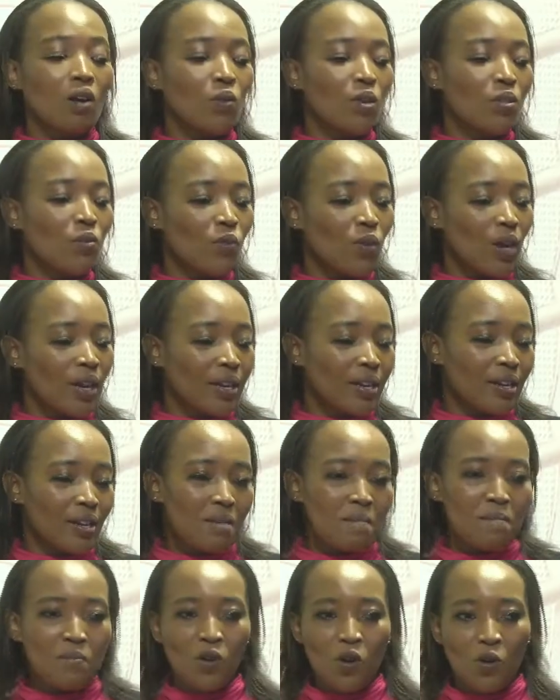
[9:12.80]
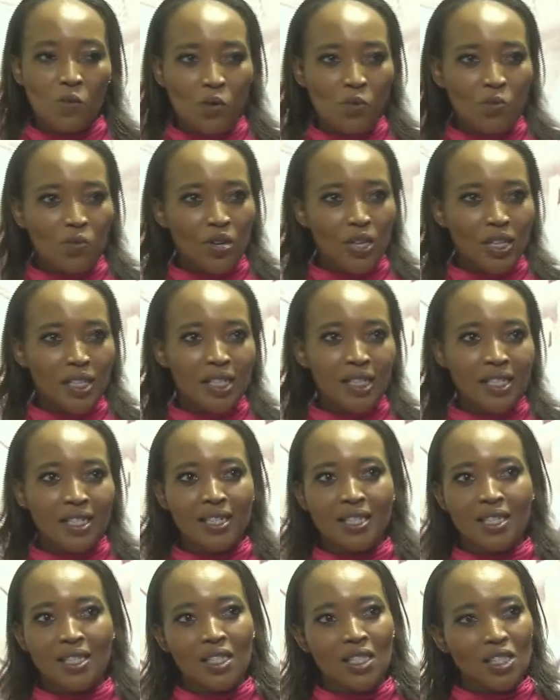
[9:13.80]
with one name, Pokomo
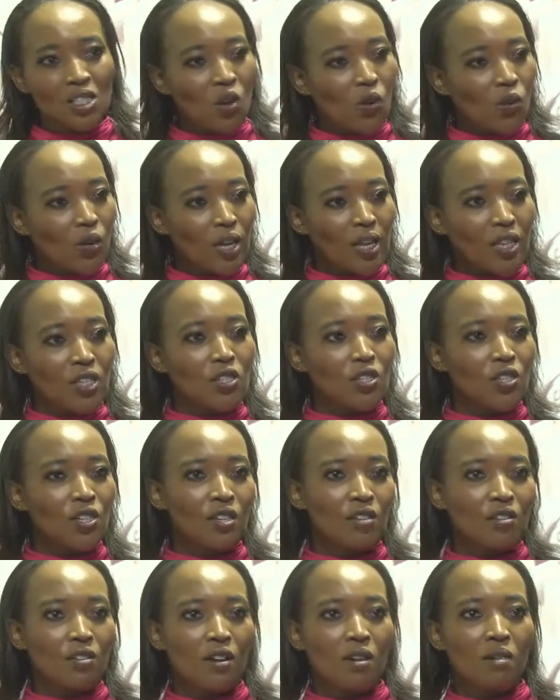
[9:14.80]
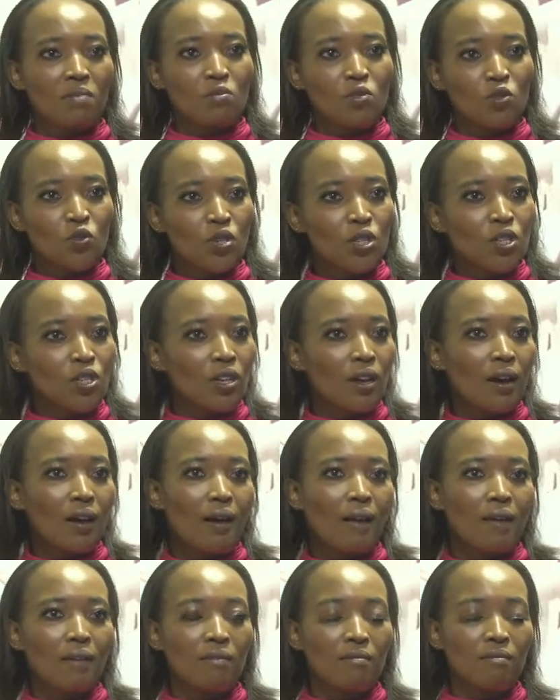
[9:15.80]
Princess, on Instagram, Twitter,
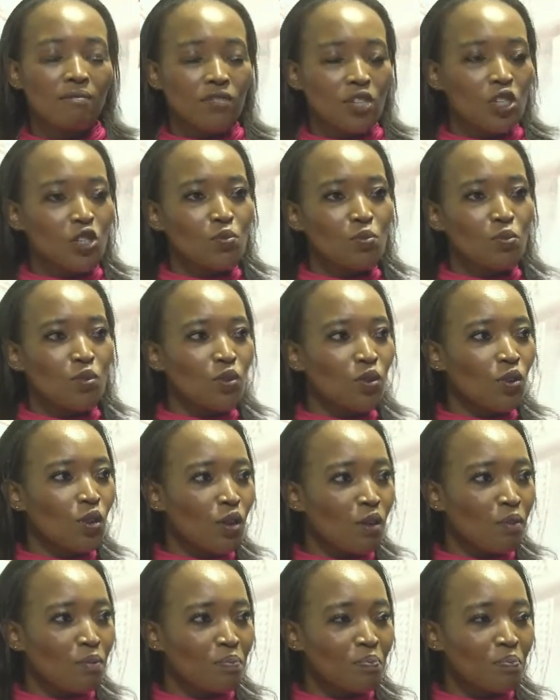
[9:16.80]
Facebook.